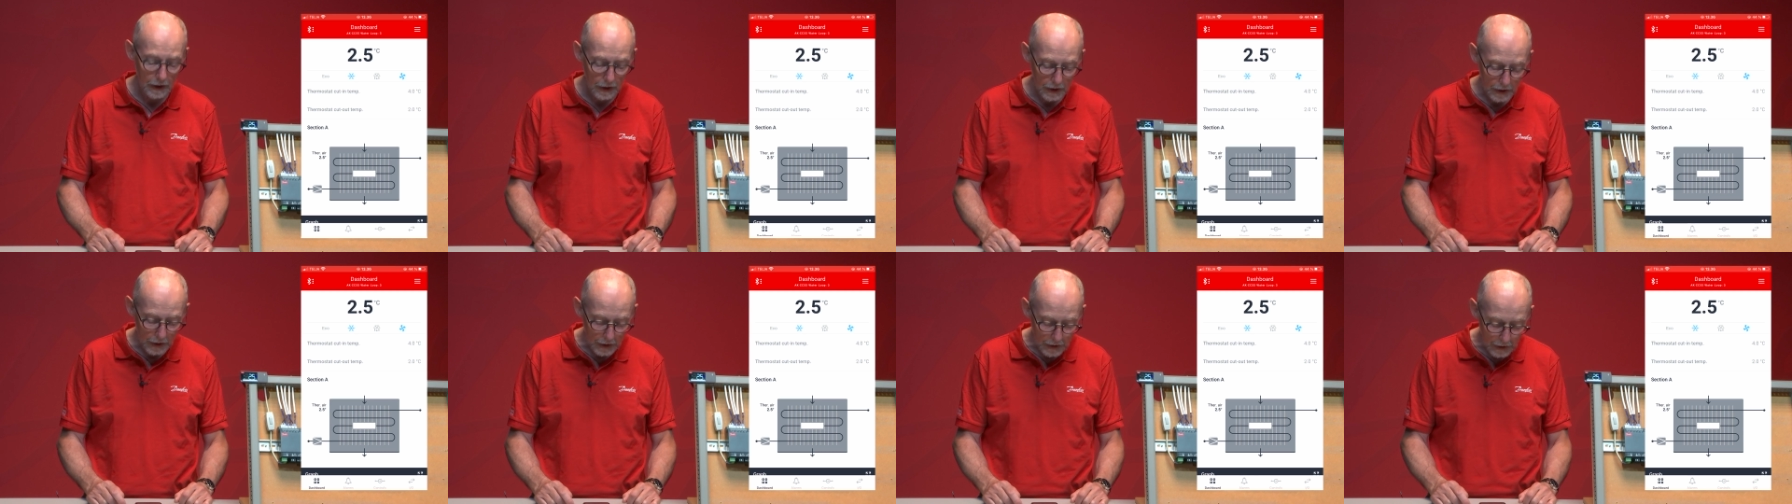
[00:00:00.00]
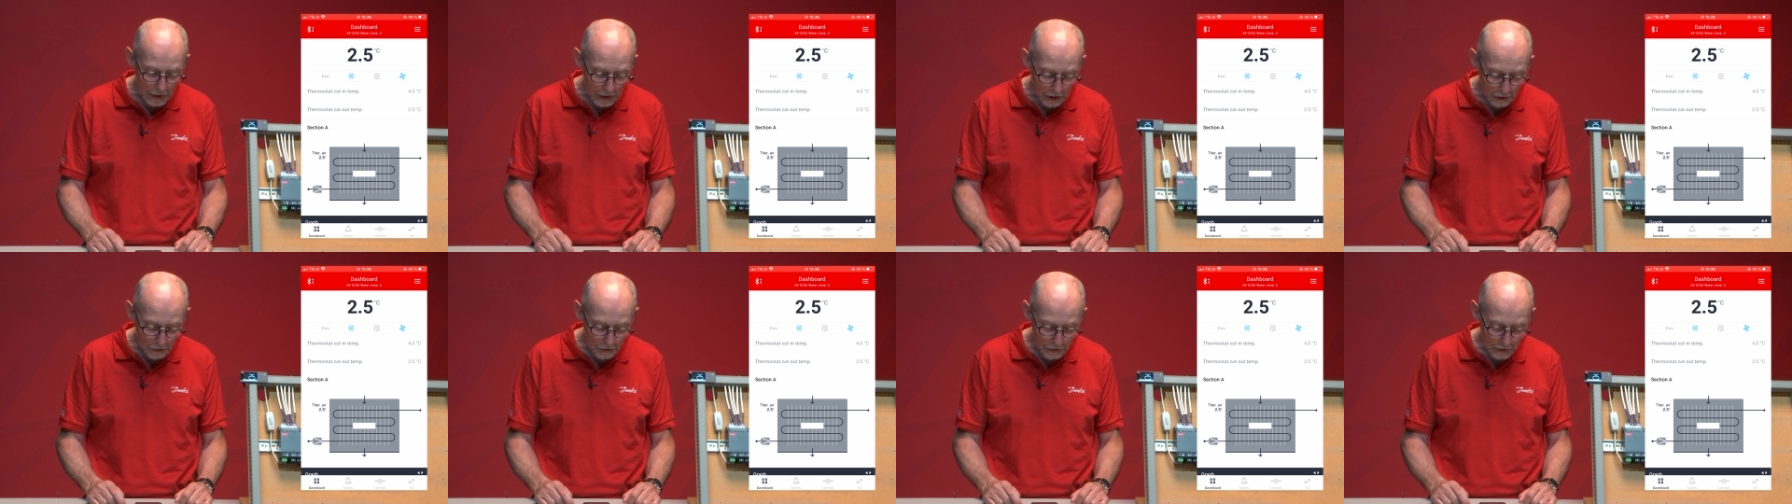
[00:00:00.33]
and
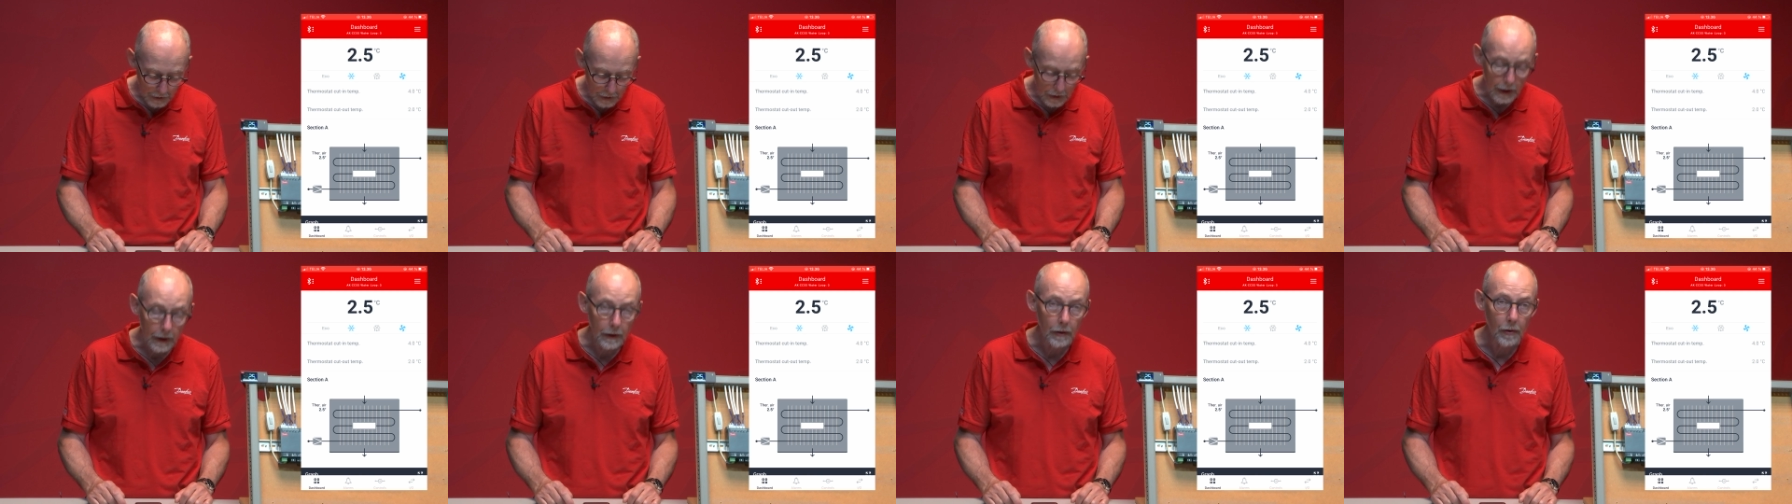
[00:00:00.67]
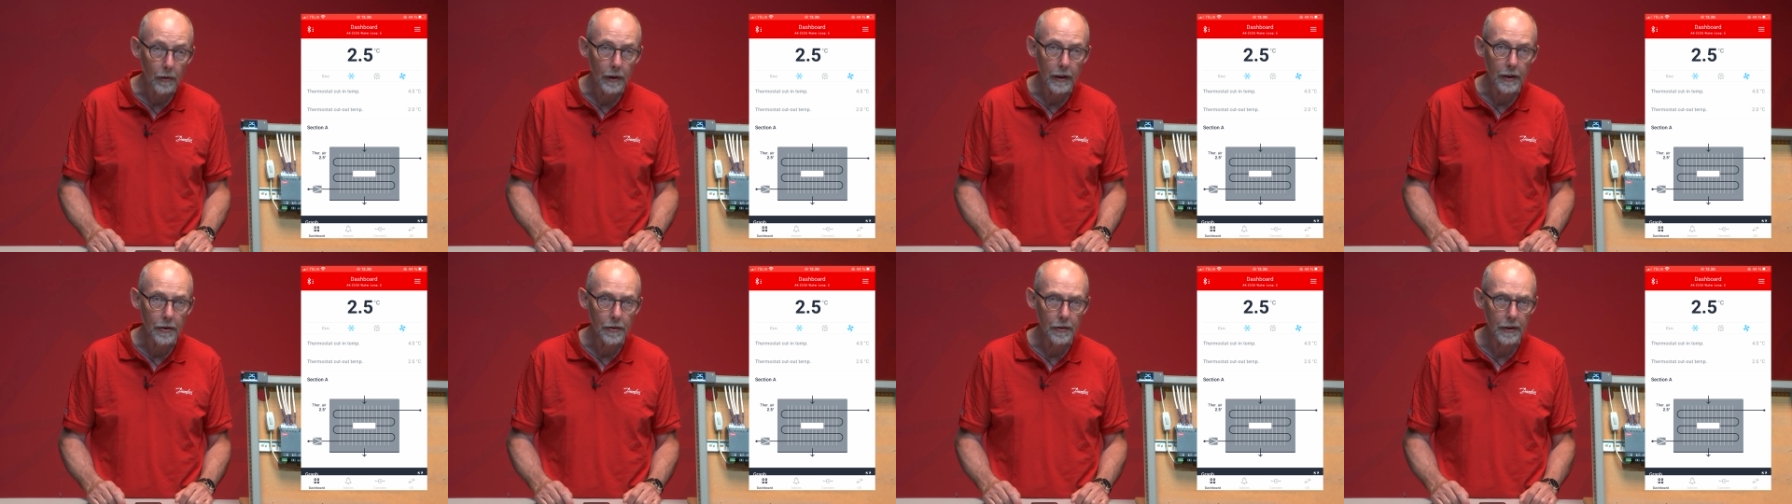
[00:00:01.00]
now I go
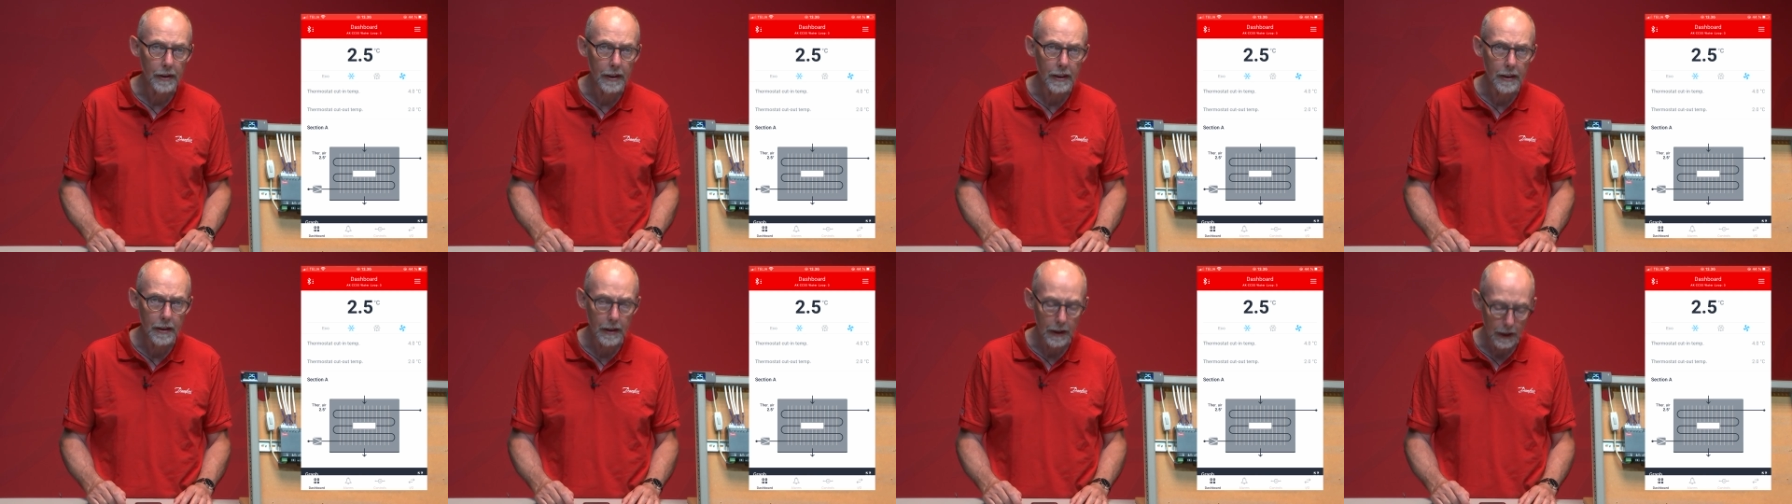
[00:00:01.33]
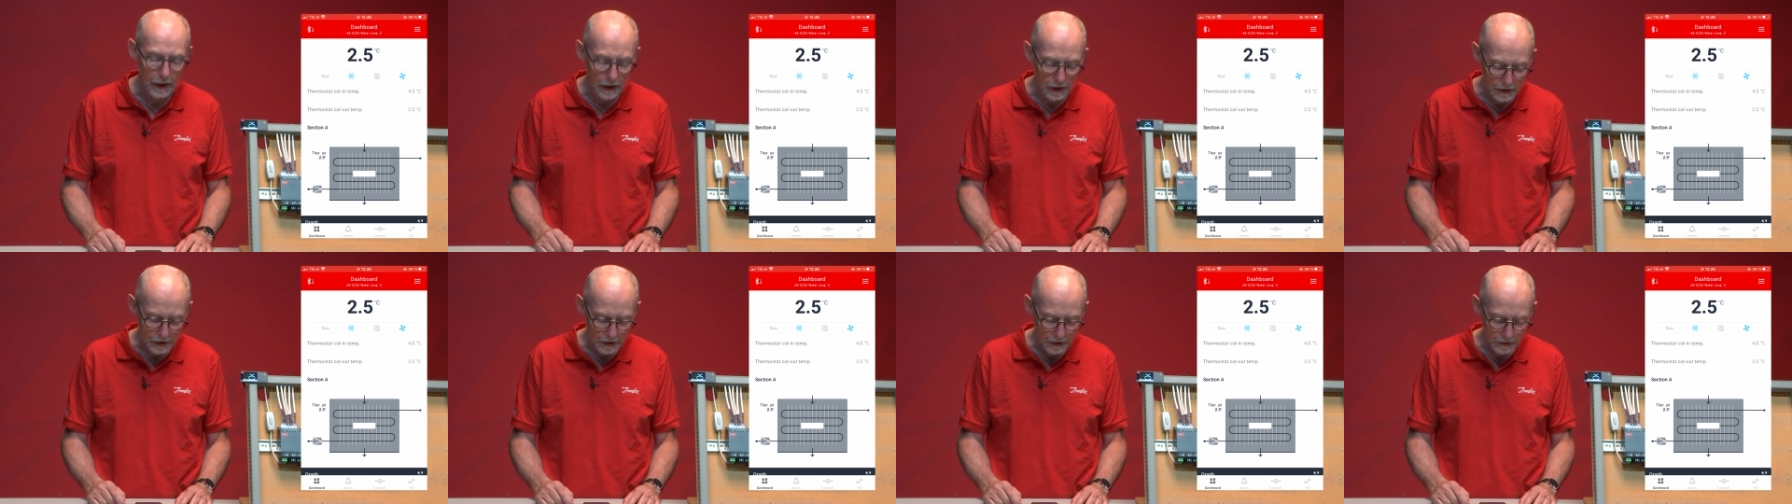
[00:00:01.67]
into
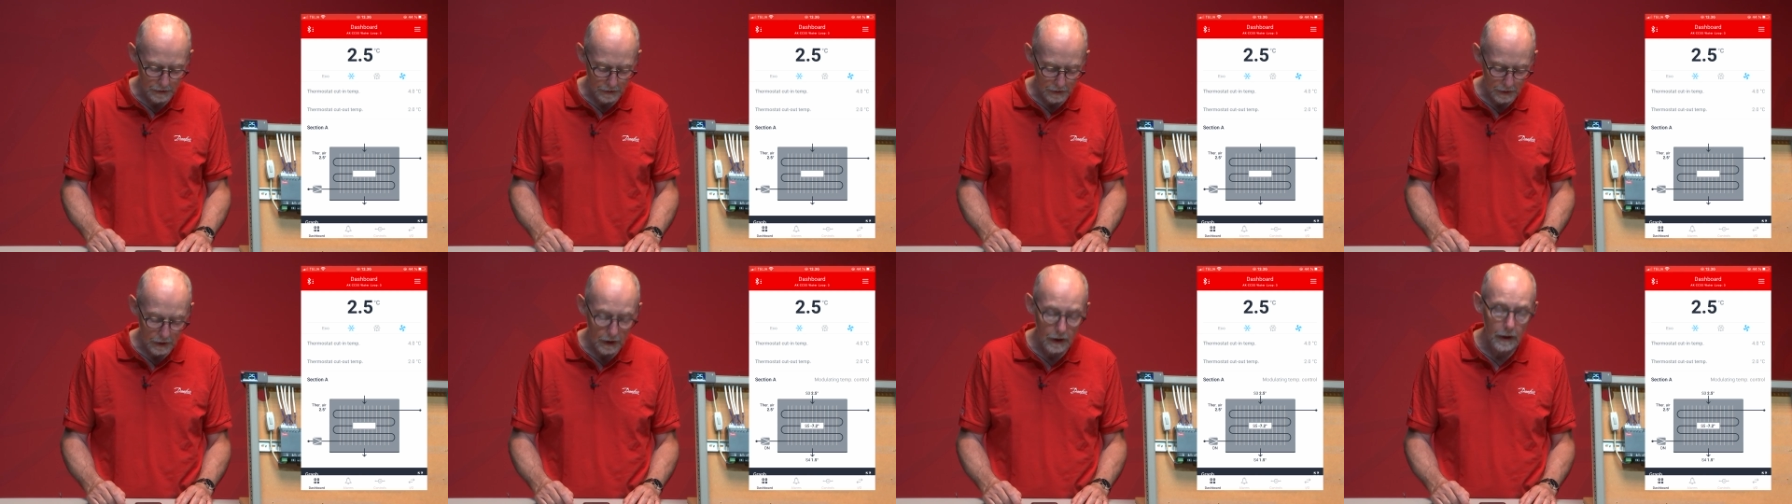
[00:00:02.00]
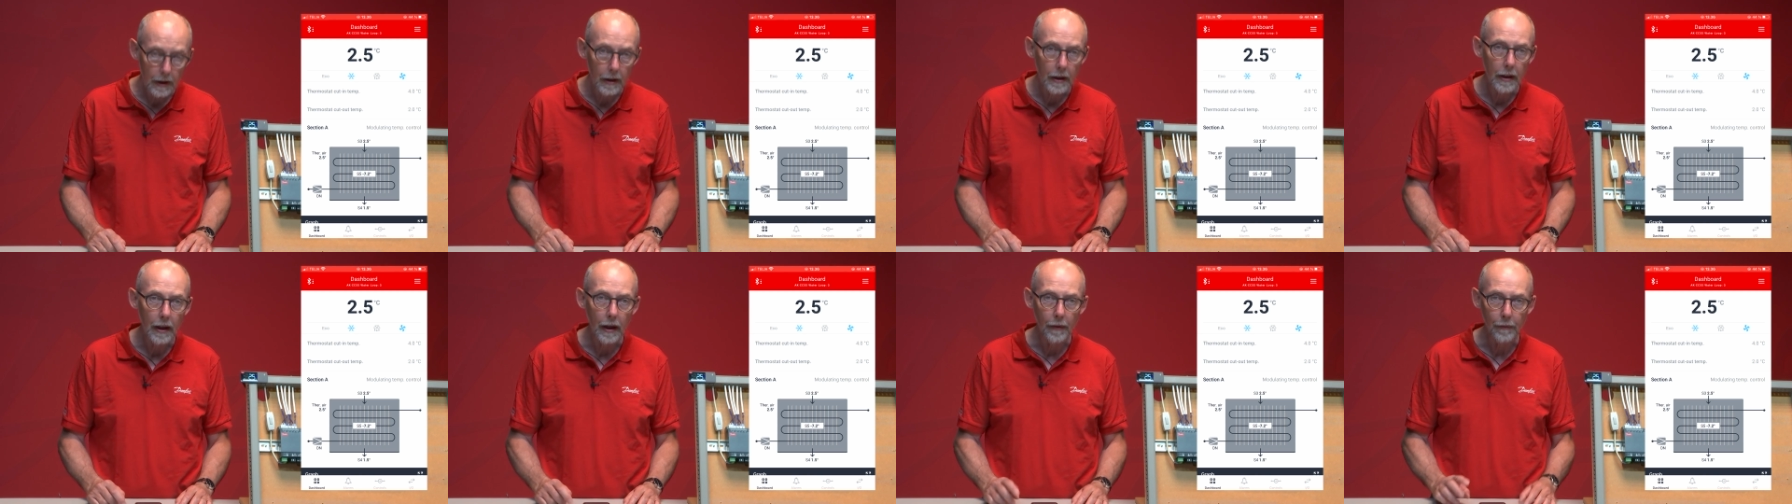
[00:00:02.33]
details.
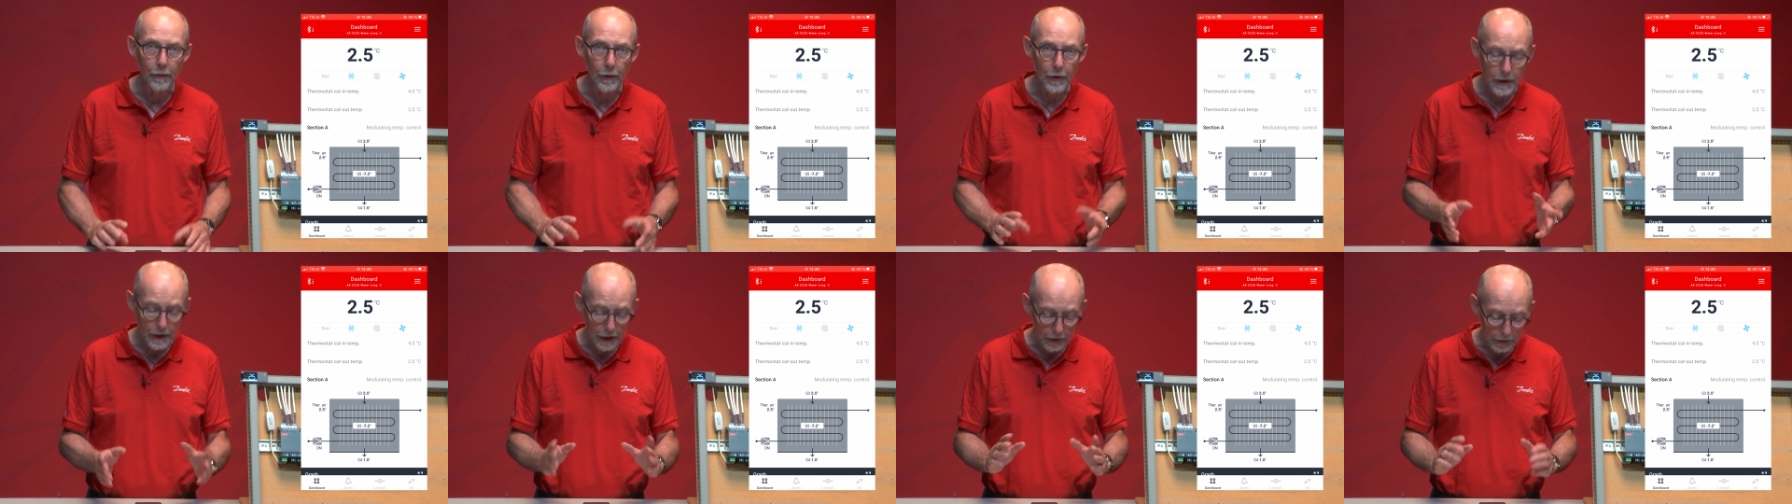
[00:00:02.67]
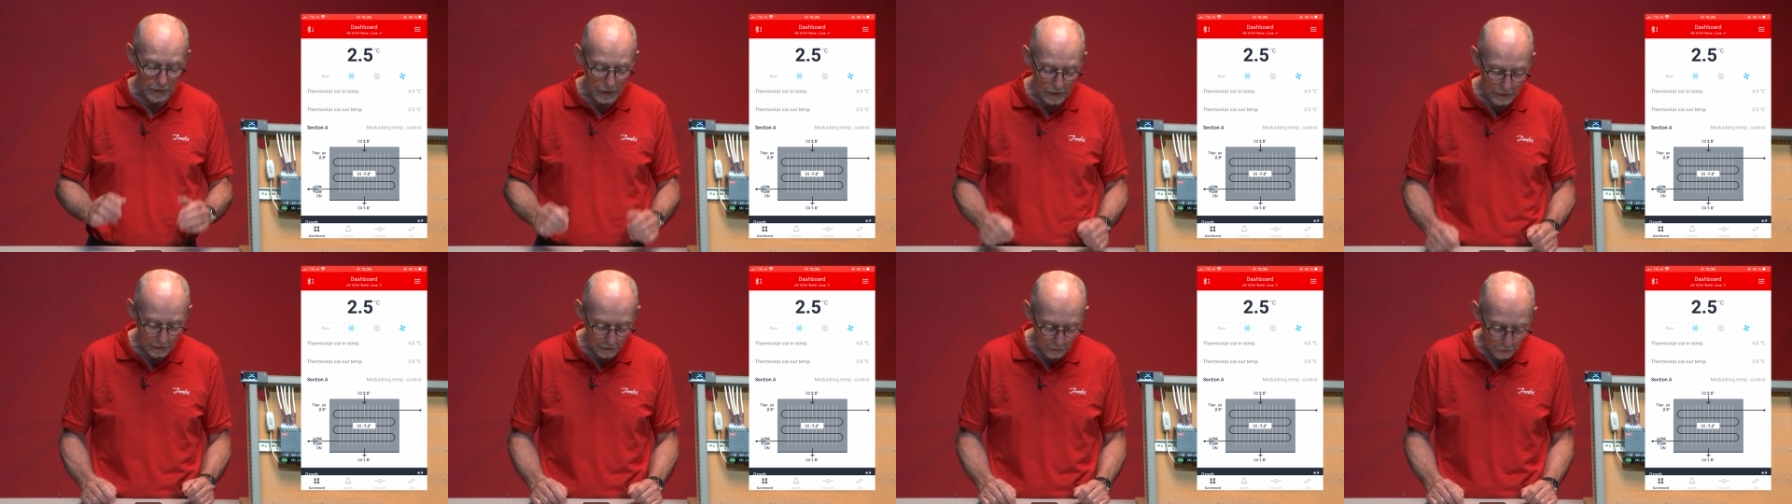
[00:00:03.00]
First I
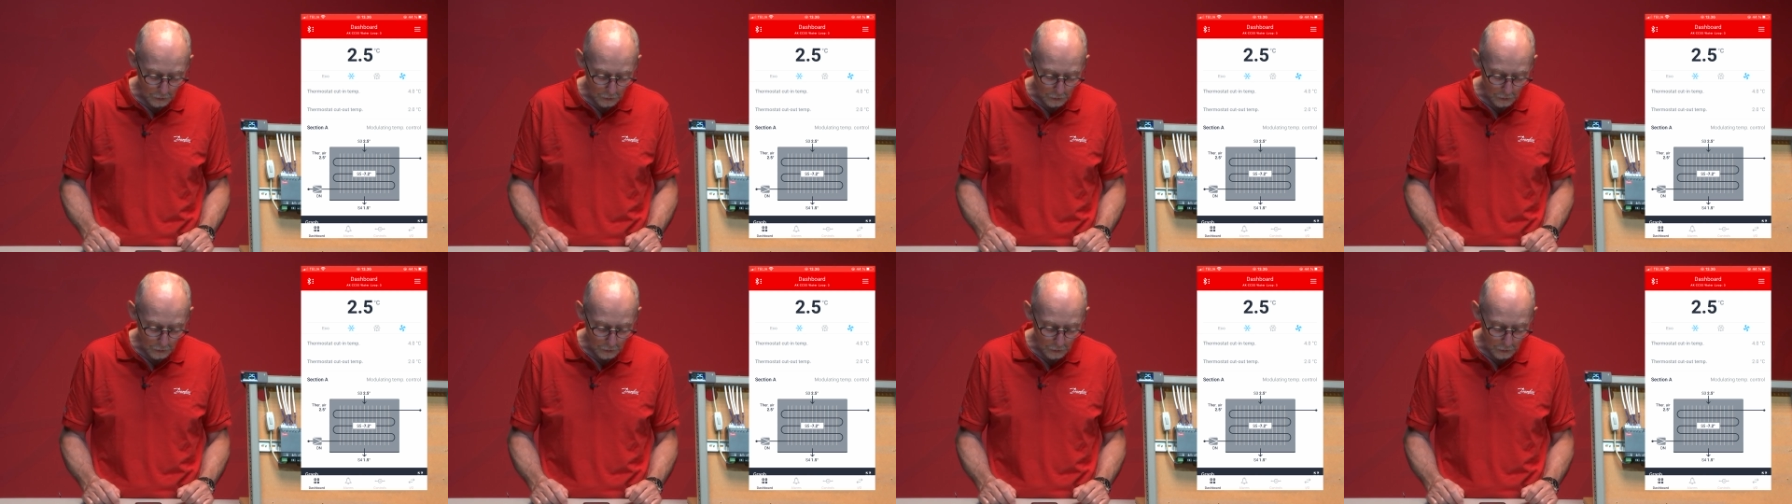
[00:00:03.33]
get an